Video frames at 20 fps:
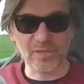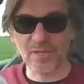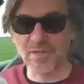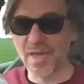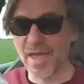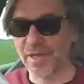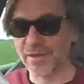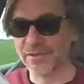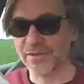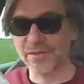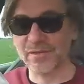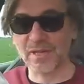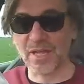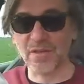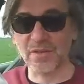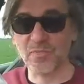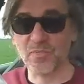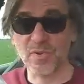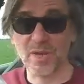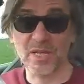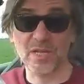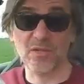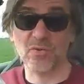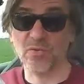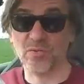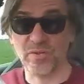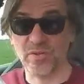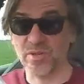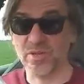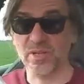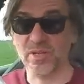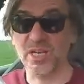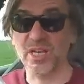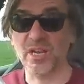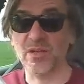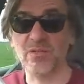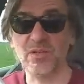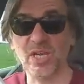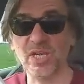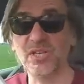So that's that's pretty cool. That you
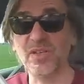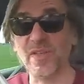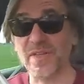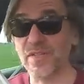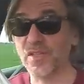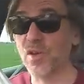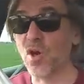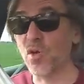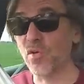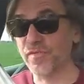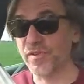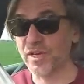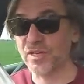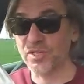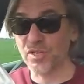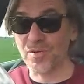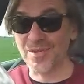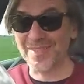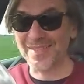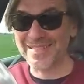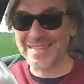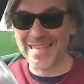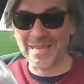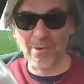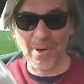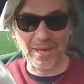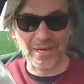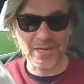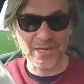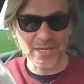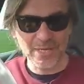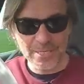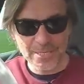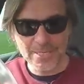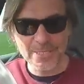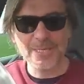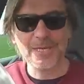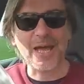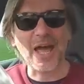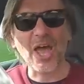know you can do it in the Golf, you can do it in the Tiguan.
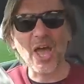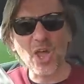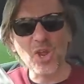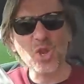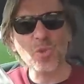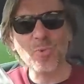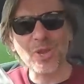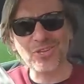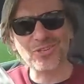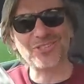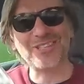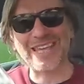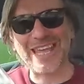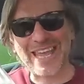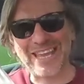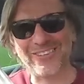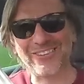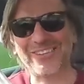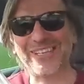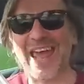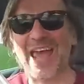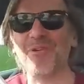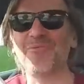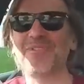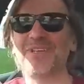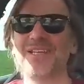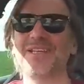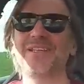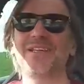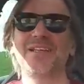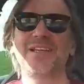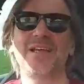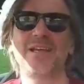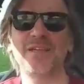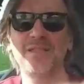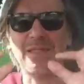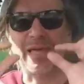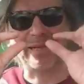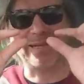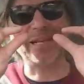I only wished it sounded
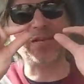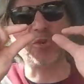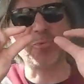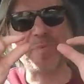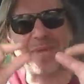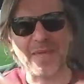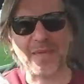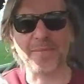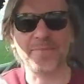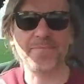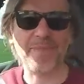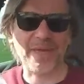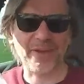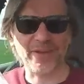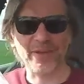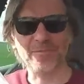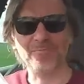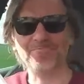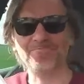a little bit better.